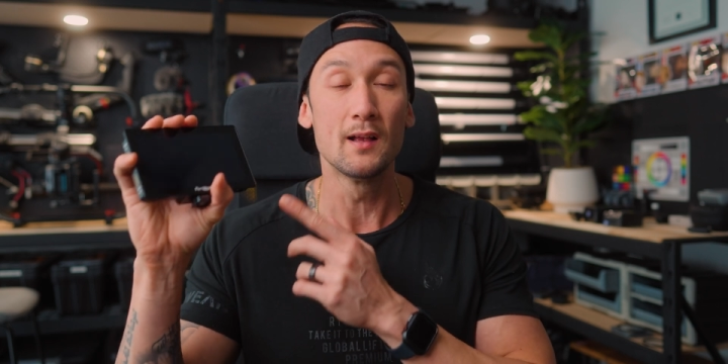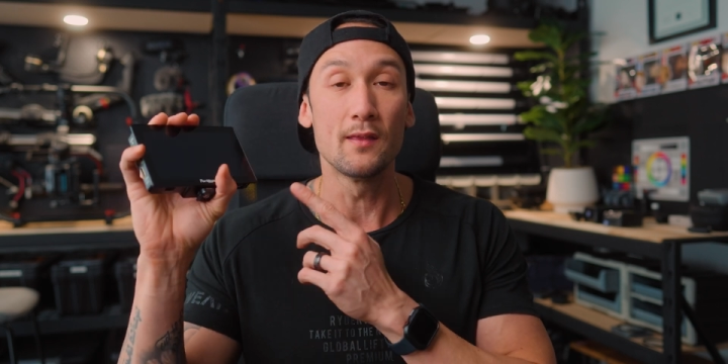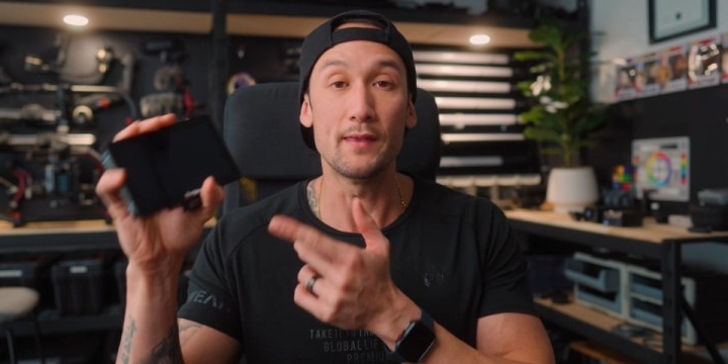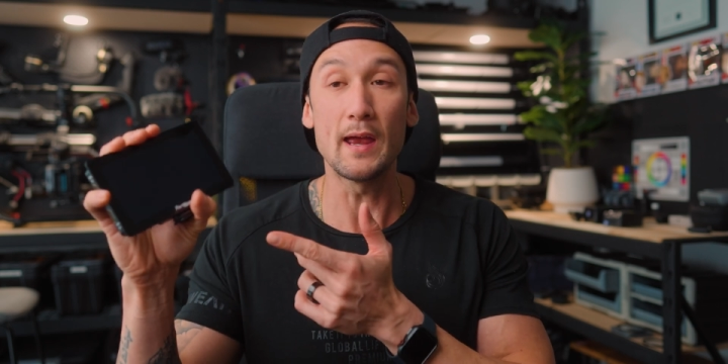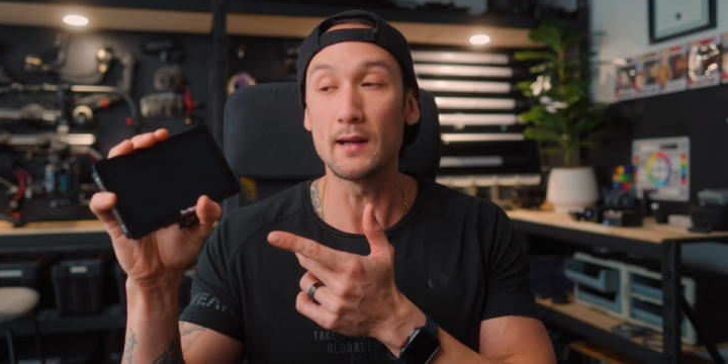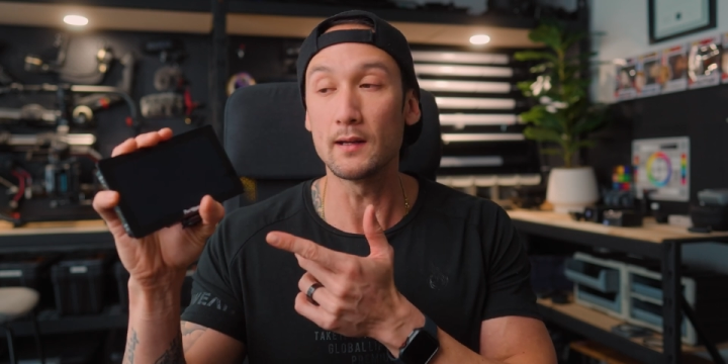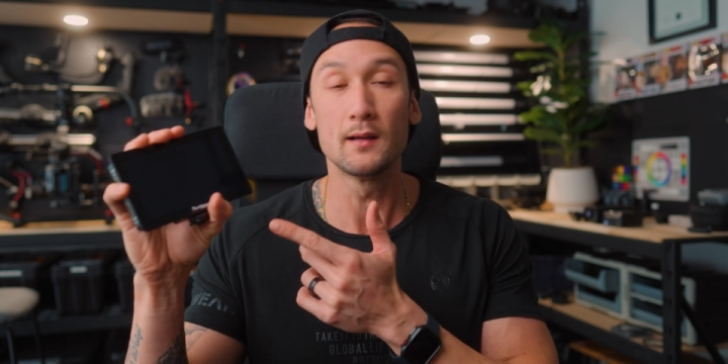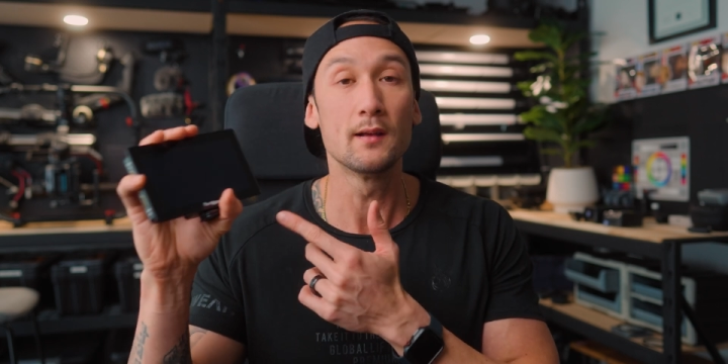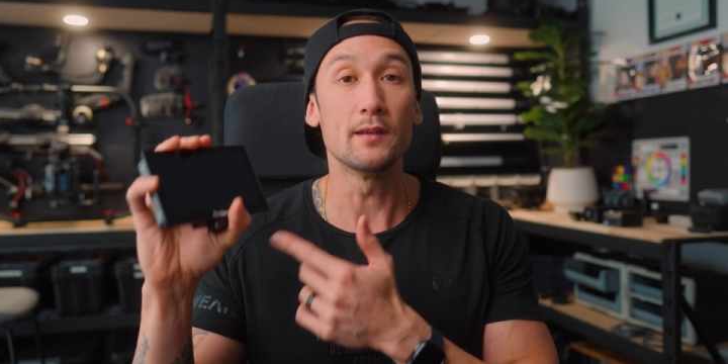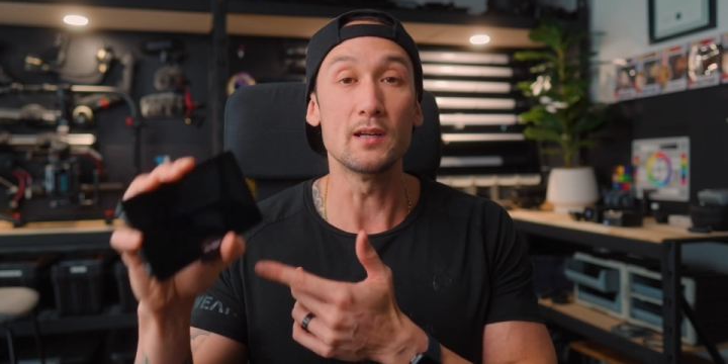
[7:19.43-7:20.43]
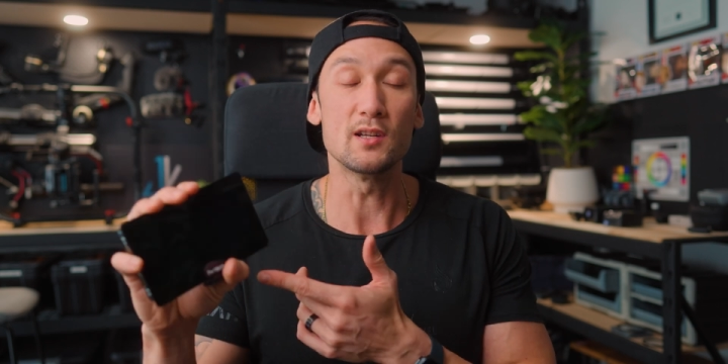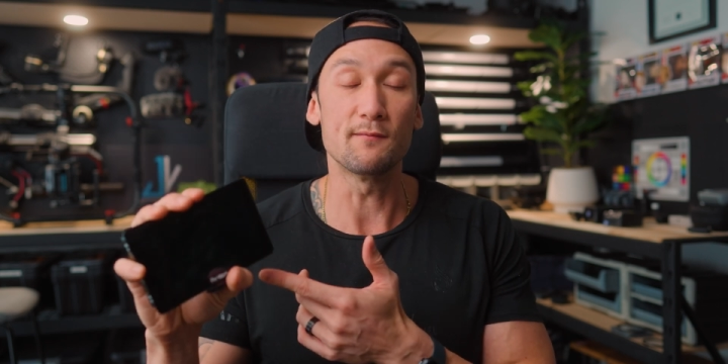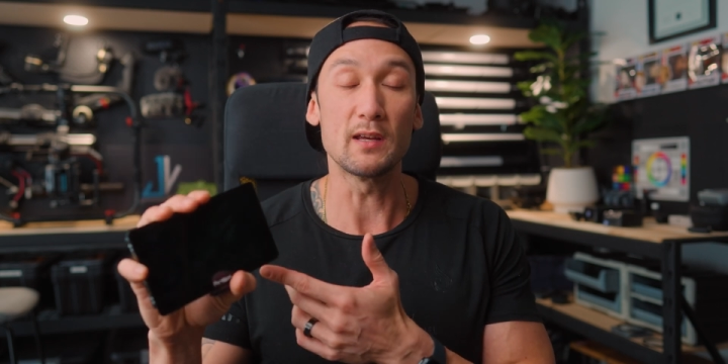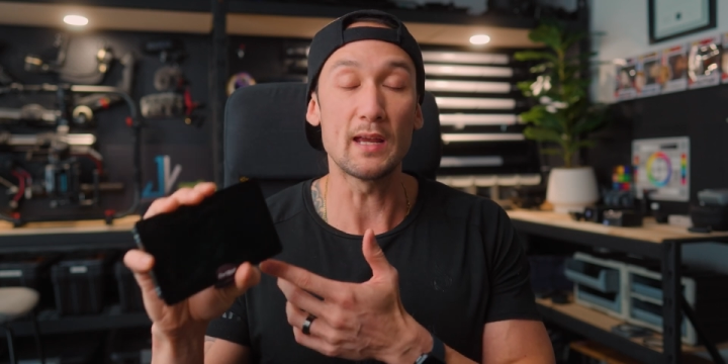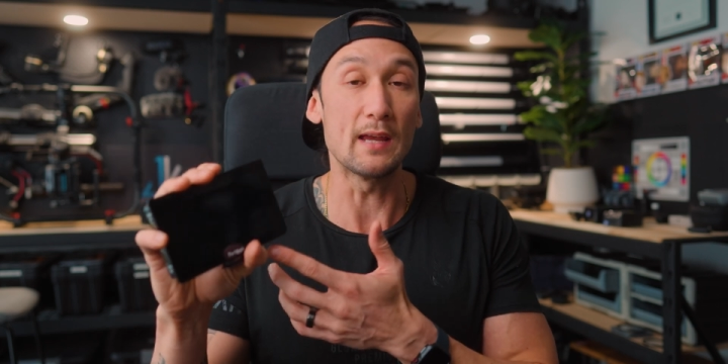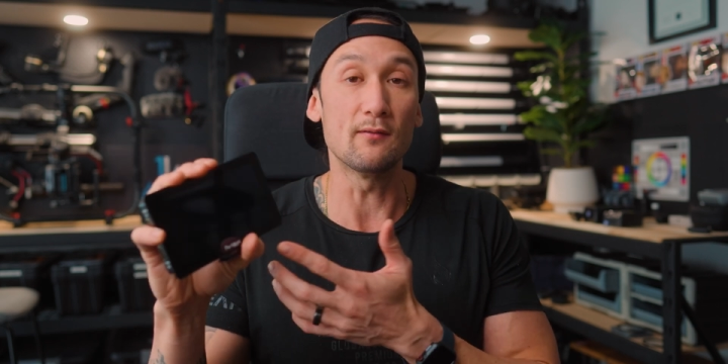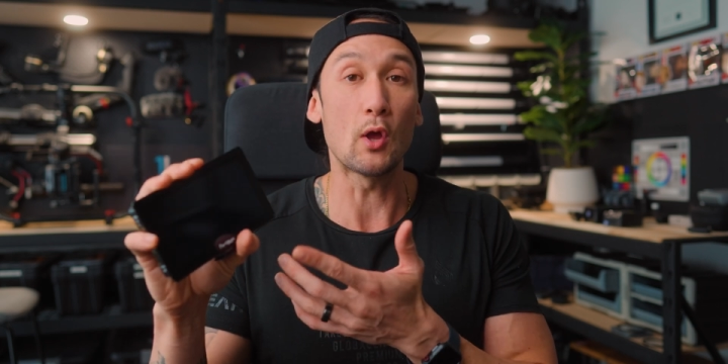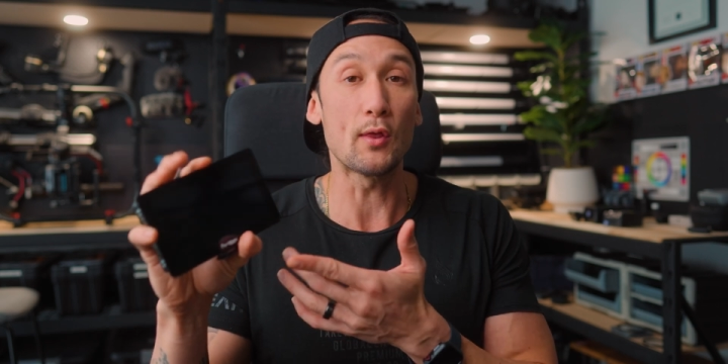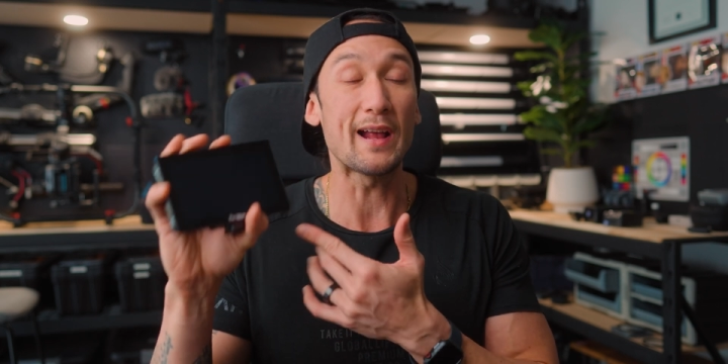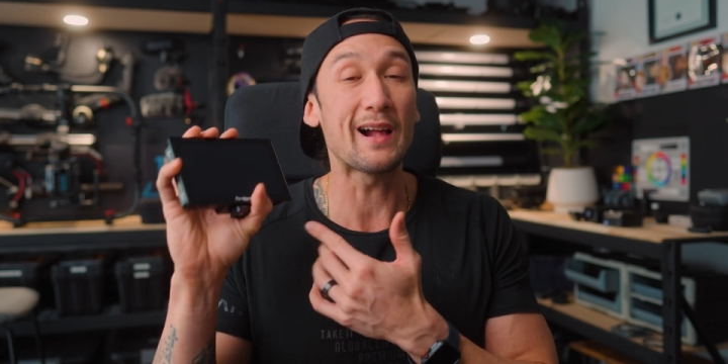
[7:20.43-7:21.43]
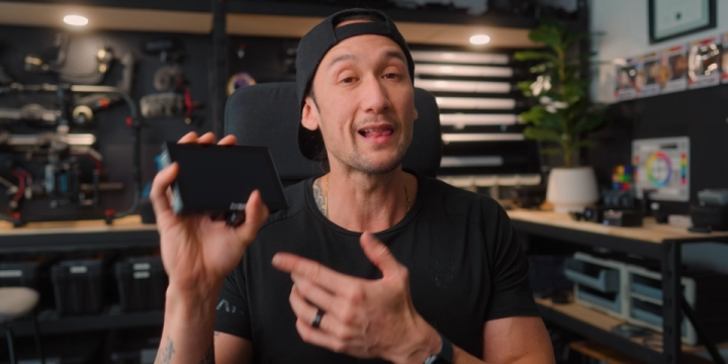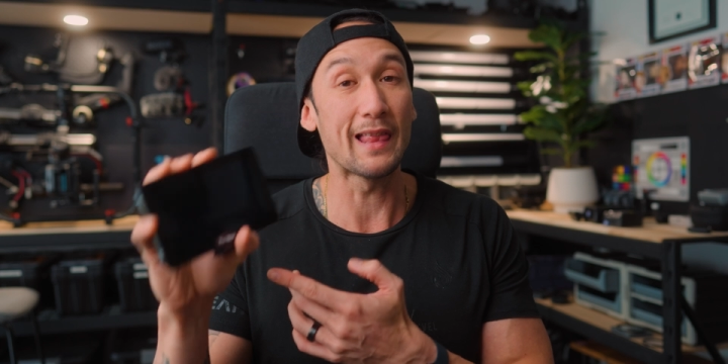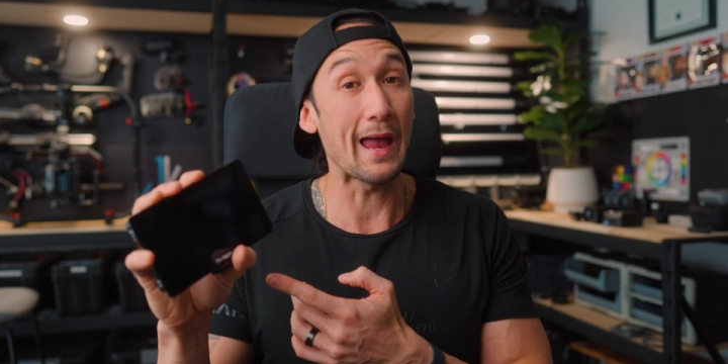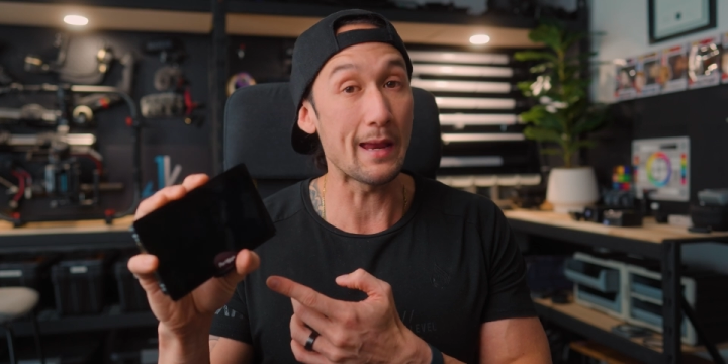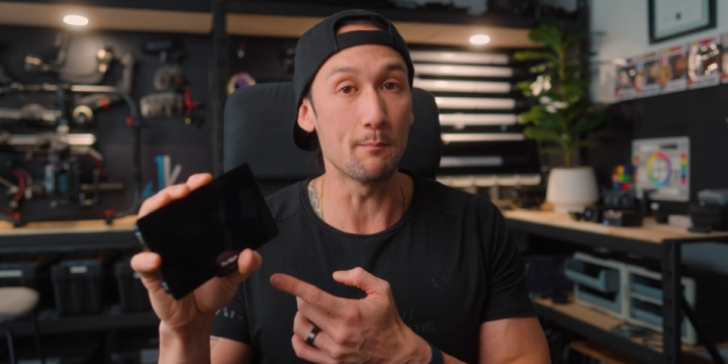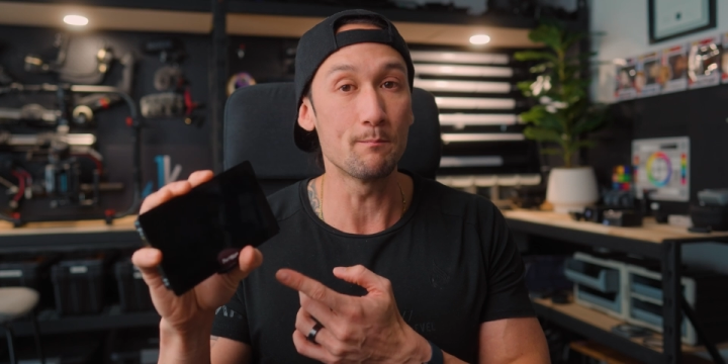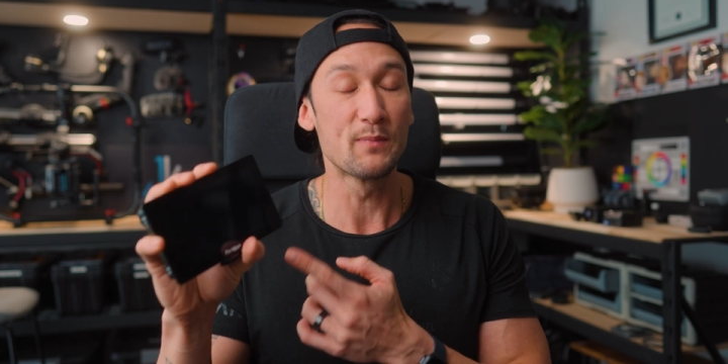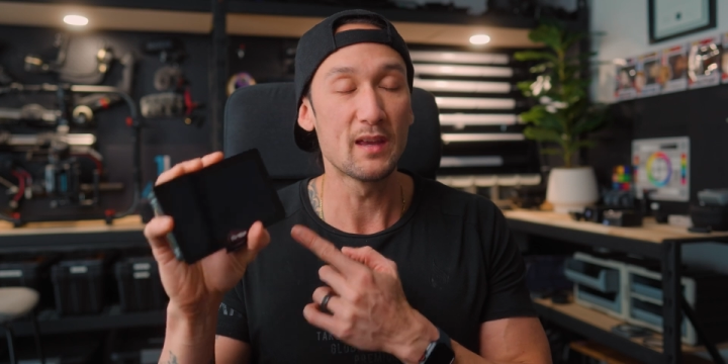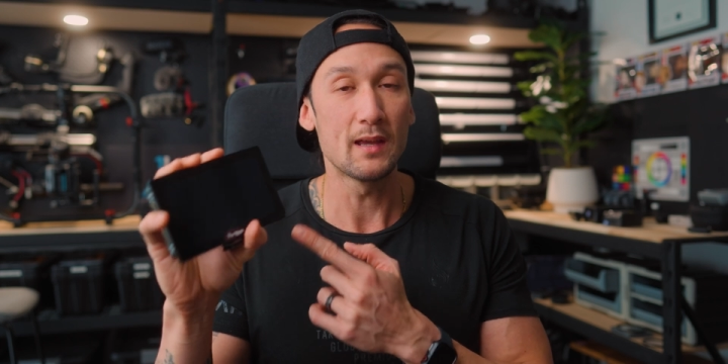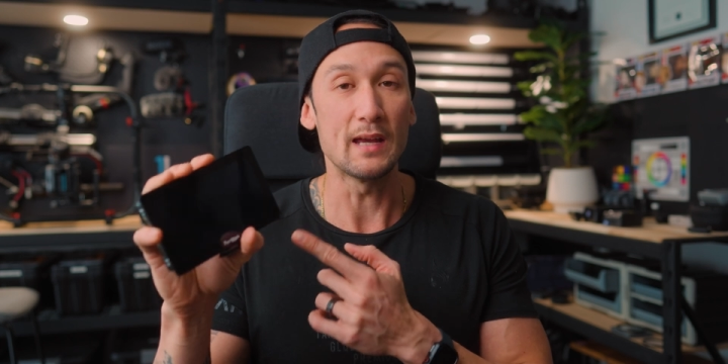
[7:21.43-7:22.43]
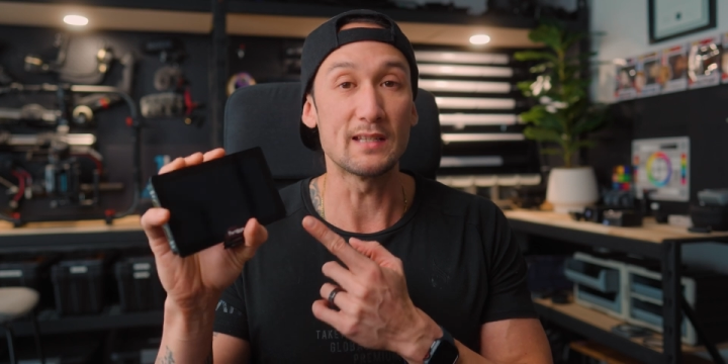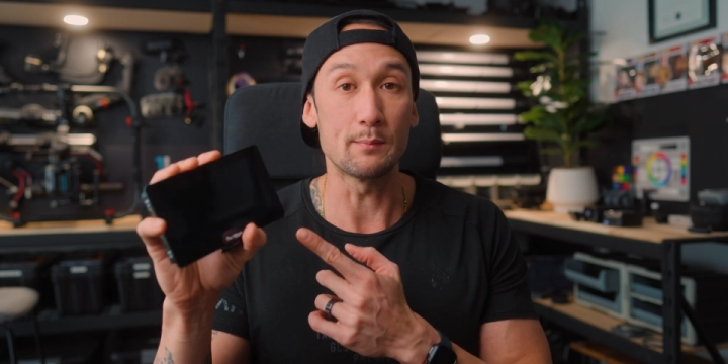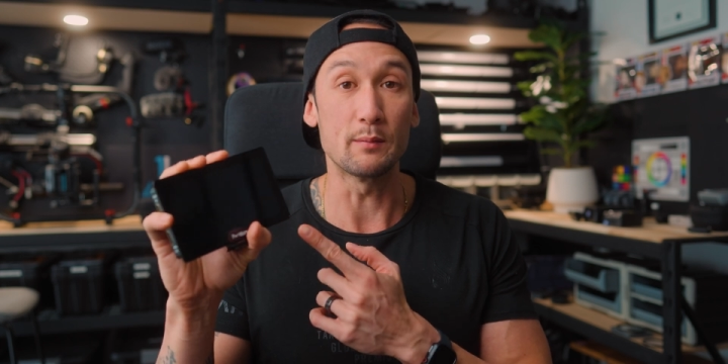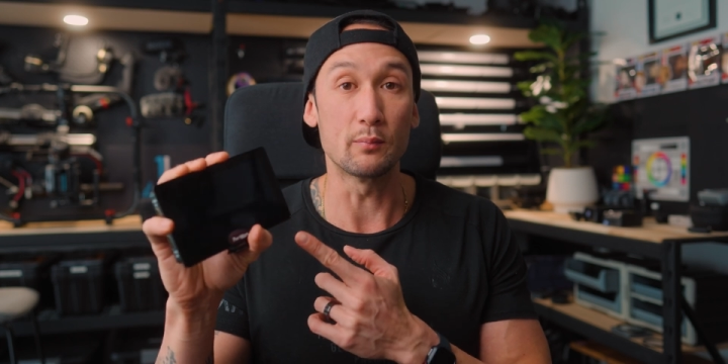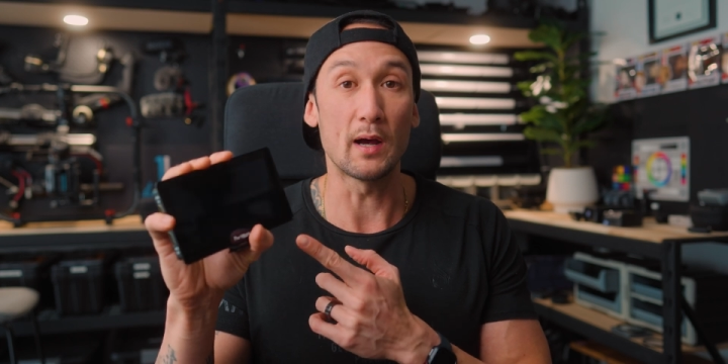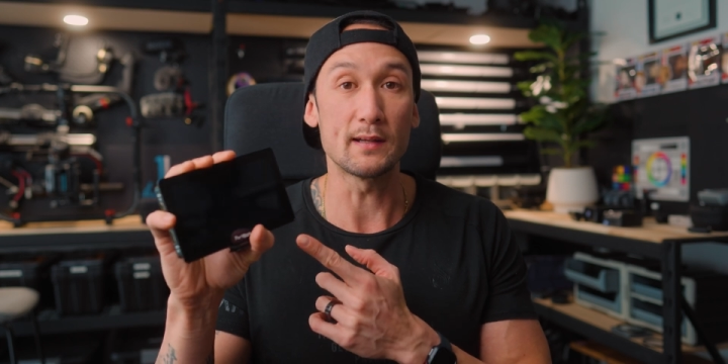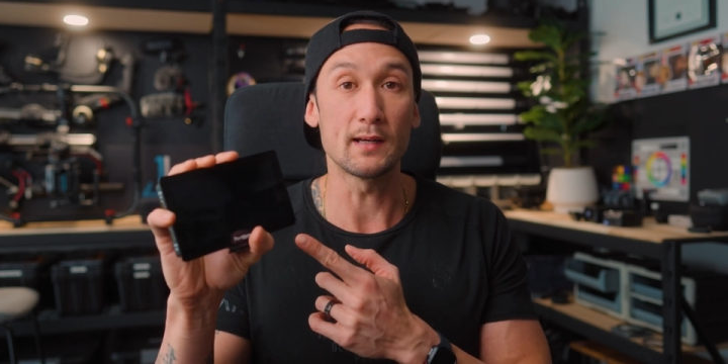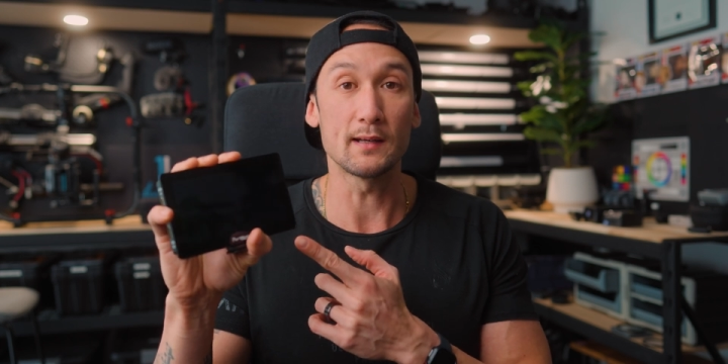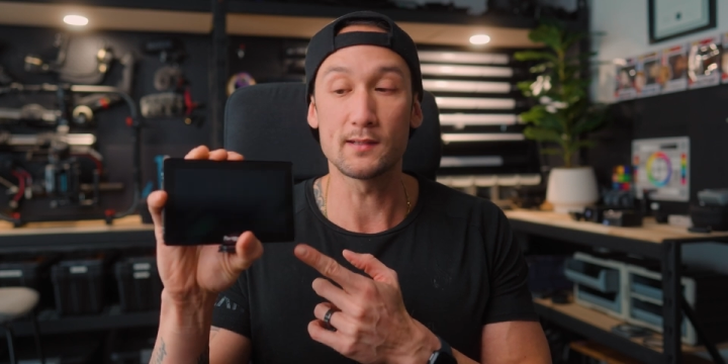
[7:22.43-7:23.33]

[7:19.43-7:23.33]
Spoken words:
than the Ninja V, even though they claim it to be brighter.